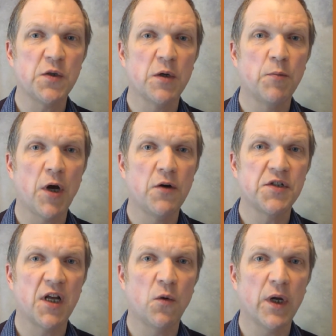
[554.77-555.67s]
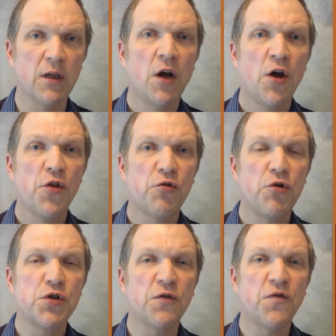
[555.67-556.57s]
to impose their will through
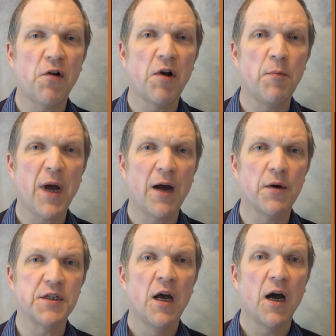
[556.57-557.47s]
to foreign powers,